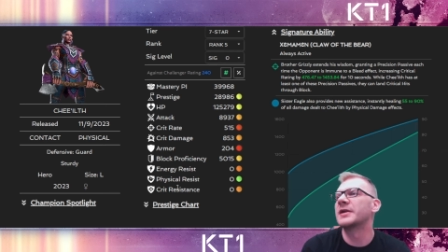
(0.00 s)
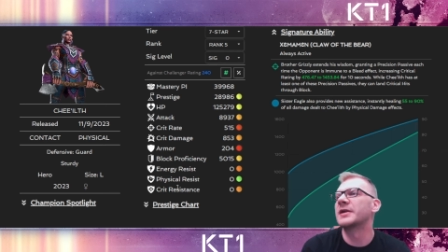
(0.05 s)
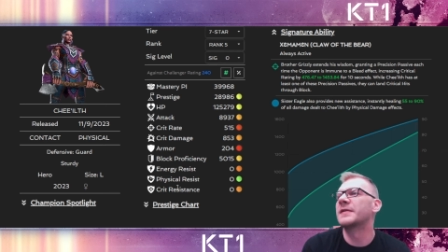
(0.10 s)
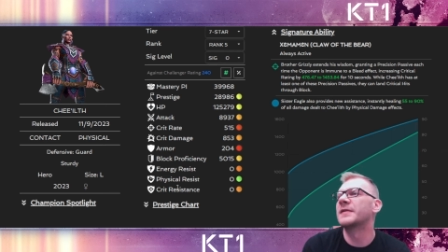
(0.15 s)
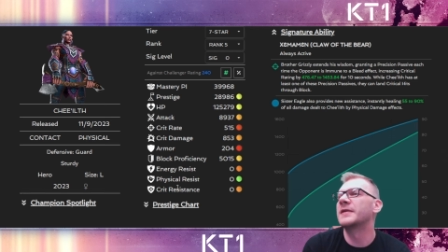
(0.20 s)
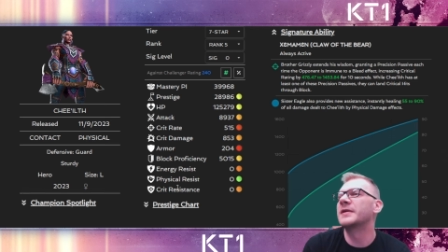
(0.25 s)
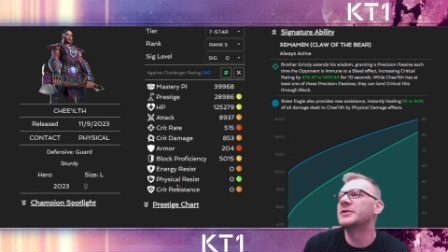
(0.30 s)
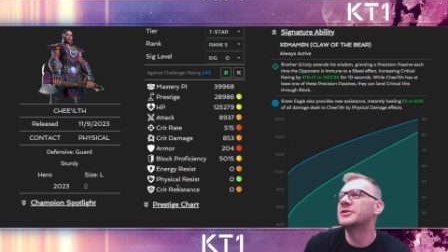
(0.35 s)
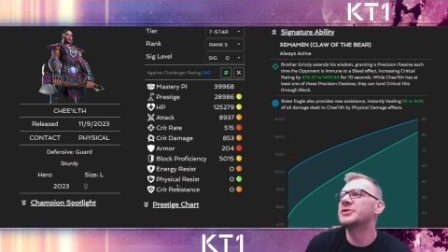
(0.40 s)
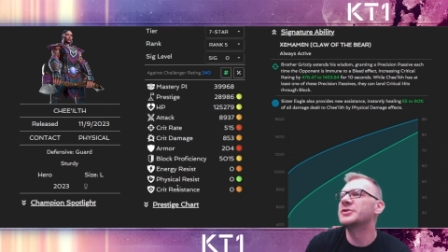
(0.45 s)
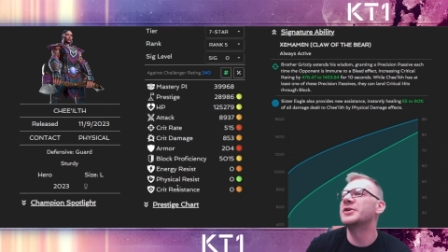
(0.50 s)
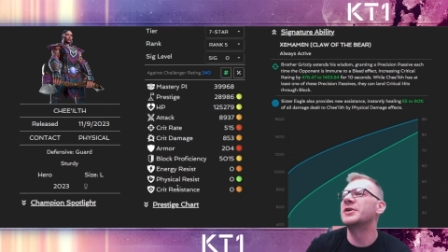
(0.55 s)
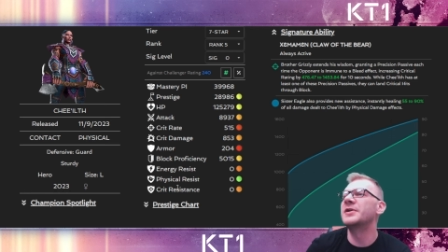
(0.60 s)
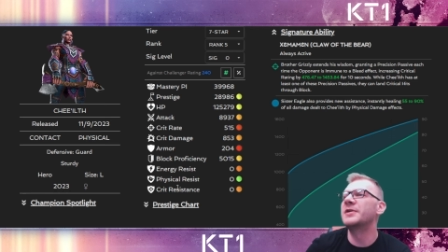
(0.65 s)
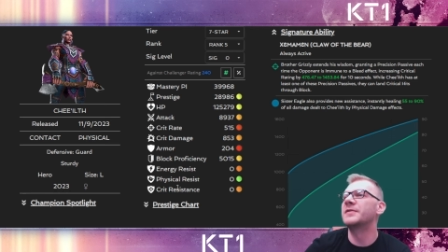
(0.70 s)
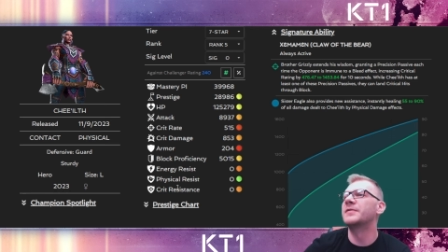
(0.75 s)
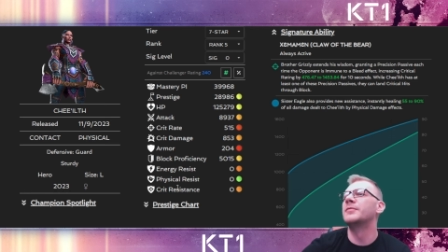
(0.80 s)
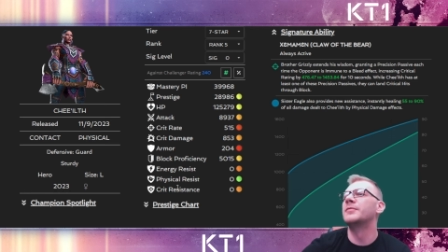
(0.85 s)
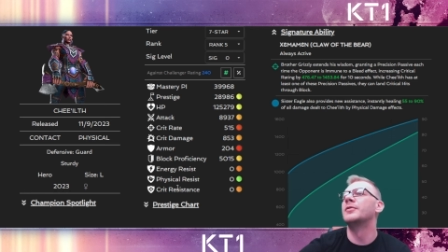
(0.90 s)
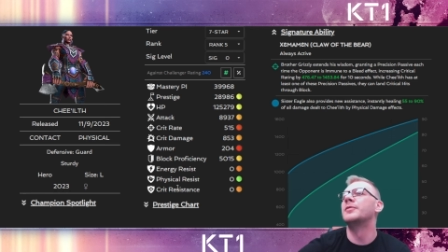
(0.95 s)
I think
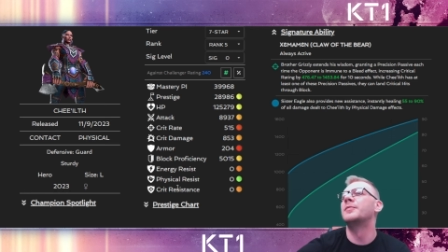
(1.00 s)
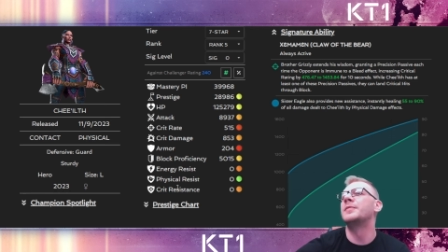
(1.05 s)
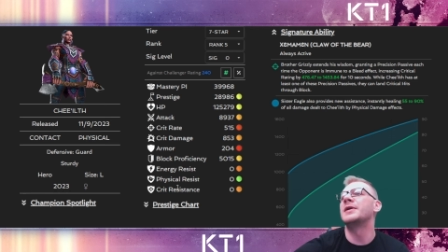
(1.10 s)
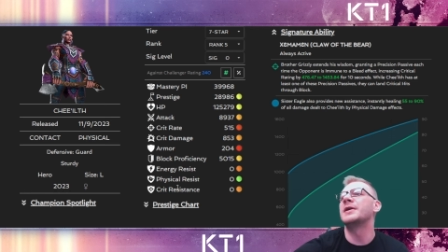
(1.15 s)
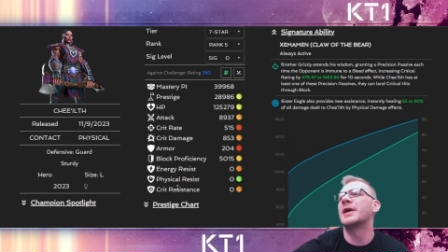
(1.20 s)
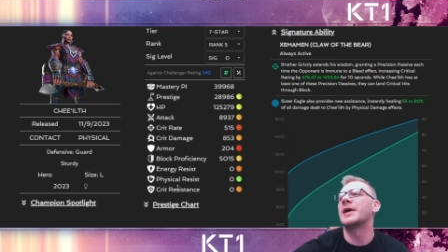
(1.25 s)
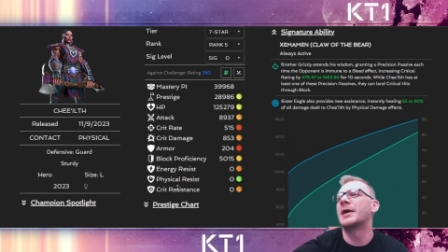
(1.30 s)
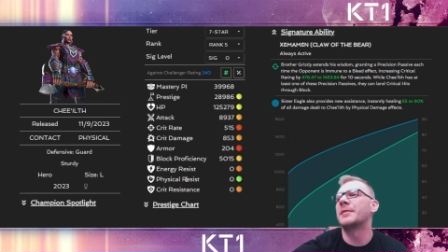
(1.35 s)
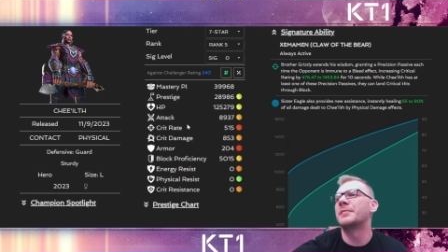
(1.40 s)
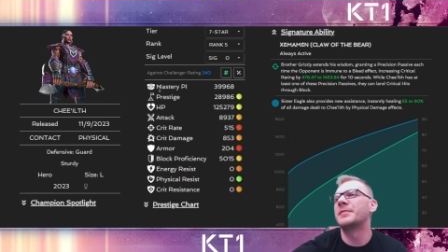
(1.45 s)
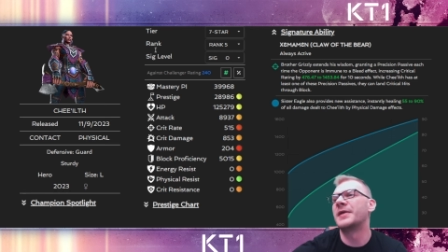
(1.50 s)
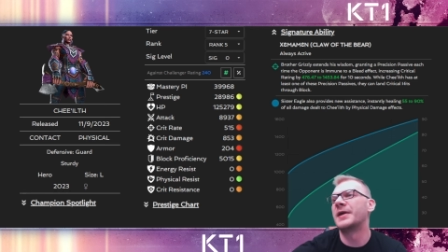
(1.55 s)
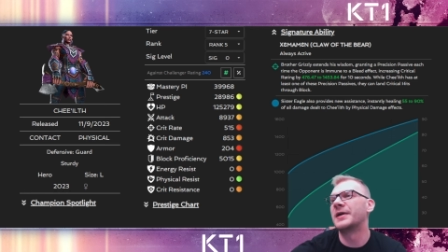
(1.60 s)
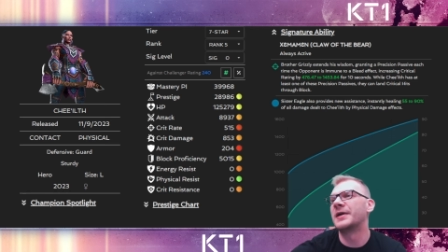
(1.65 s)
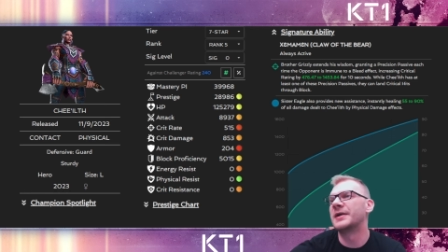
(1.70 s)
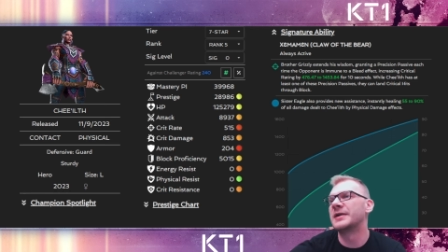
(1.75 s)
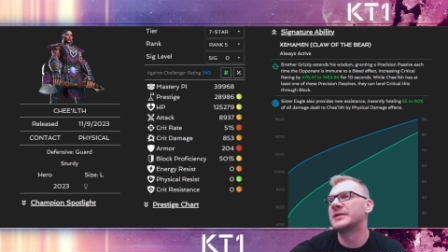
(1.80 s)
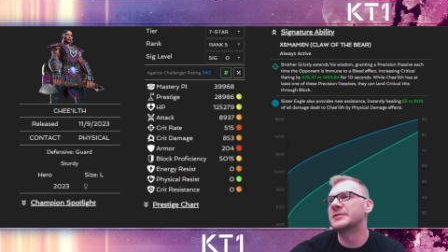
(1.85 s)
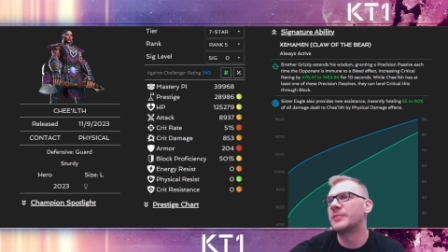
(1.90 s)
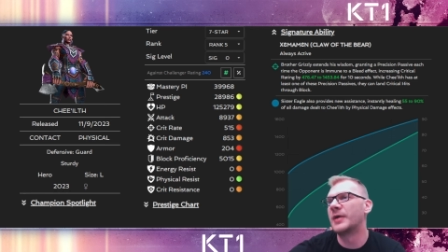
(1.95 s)
Shield would be up there
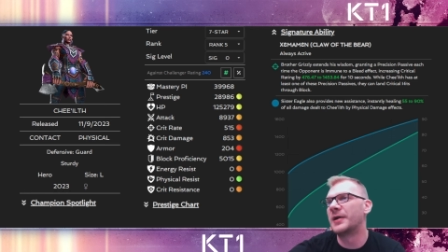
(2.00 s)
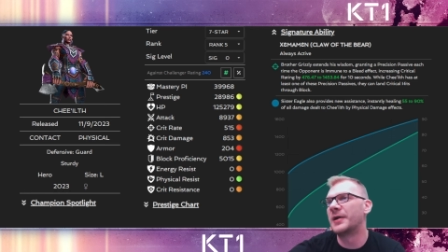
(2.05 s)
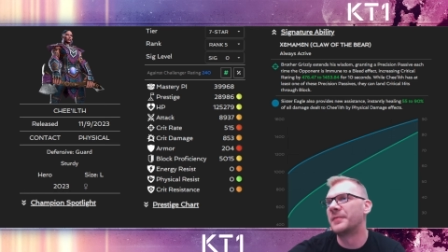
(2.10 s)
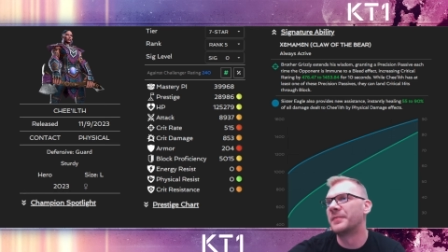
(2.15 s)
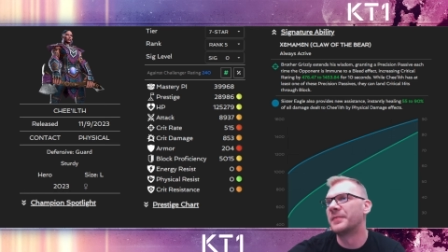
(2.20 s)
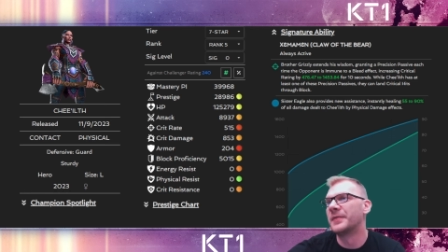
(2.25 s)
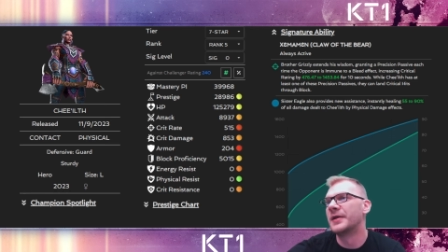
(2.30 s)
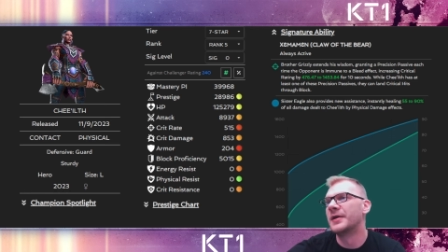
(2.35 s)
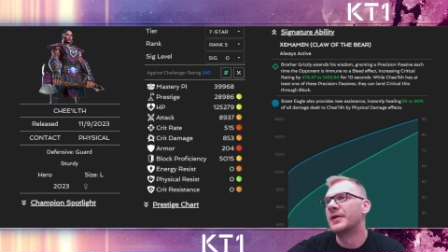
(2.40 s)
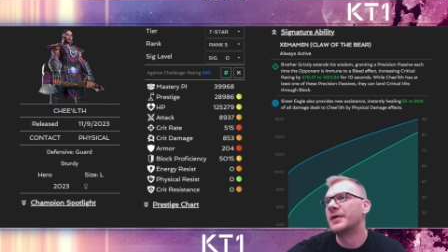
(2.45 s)
as well.